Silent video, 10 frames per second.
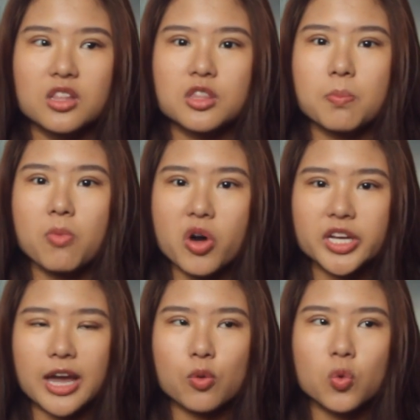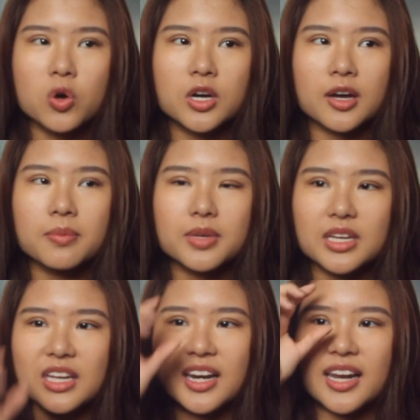The morning I woke up,
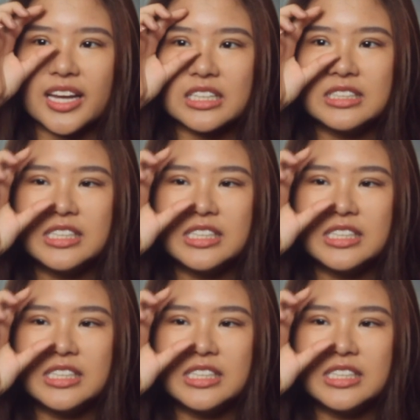it like